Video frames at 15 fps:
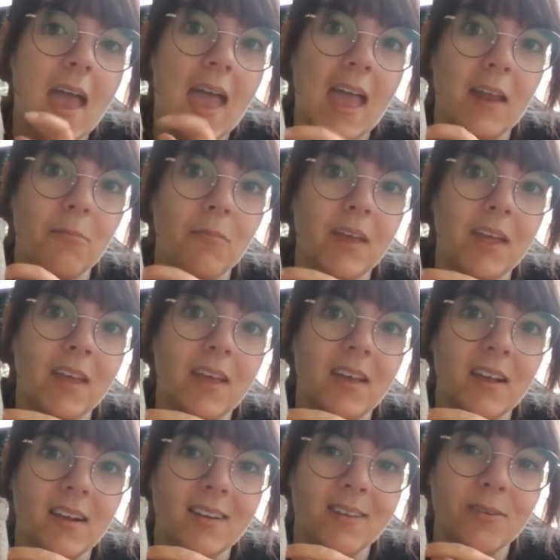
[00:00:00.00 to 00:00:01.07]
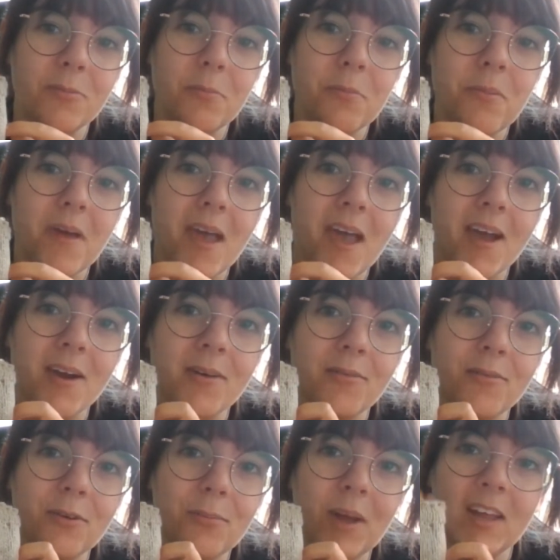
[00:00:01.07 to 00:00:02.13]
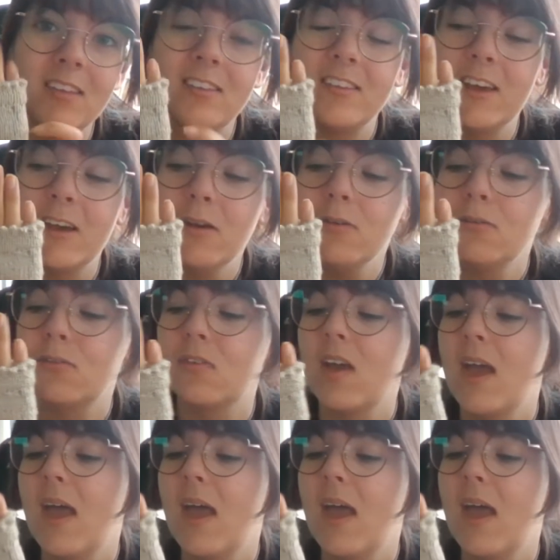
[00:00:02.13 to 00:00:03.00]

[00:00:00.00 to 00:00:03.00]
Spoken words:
and make a little pair for myself.